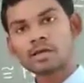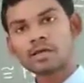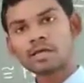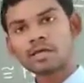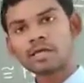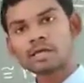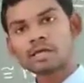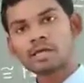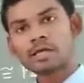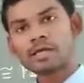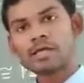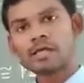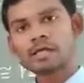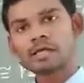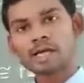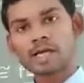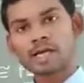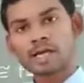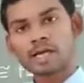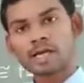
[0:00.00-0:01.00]
is
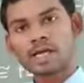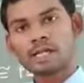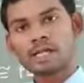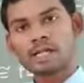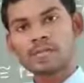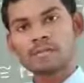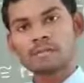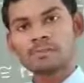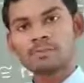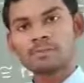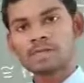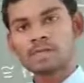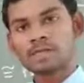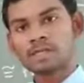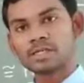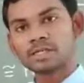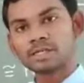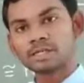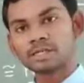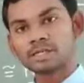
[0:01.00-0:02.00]
entirely
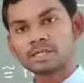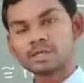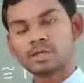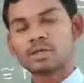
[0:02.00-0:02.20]
depends